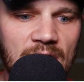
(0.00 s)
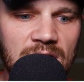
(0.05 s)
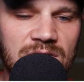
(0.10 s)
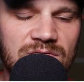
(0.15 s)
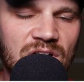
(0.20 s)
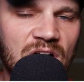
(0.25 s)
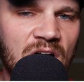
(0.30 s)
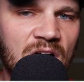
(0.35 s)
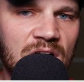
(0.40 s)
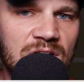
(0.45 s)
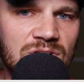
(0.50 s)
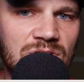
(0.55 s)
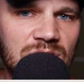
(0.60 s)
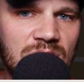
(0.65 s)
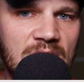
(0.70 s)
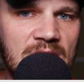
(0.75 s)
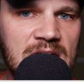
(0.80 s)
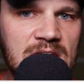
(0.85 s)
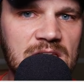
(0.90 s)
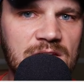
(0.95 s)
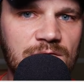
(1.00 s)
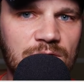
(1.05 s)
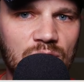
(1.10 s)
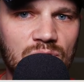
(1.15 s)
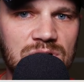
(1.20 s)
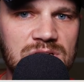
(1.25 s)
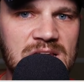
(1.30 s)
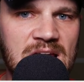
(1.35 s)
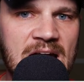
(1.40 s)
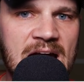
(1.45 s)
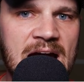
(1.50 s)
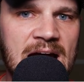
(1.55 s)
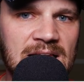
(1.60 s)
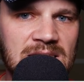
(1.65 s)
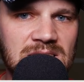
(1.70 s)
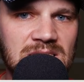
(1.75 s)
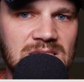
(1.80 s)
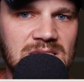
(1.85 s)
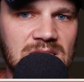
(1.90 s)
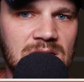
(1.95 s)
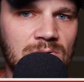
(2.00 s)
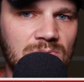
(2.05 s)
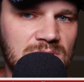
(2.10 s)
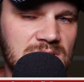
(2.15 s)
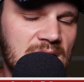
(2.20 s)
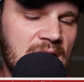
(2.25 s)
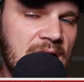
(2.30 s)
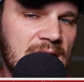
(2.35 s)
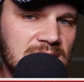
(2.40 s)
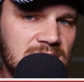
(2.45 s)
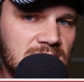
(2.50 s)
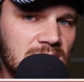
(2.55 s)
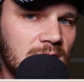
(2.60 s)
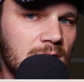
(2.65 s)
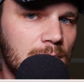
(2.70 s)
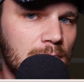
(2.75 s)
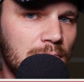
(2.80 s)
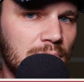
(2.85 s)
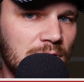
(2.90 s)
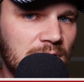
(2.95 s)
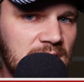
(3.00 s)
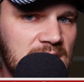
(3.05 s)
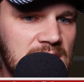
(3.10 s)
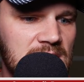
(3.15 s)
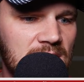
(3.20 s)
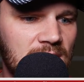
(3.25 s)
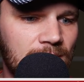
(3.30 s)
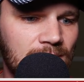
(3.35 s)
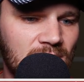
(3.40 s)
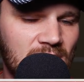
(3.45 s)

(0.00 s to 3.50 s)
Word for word: out of one hundred eighty-four tasks it was asked to complete.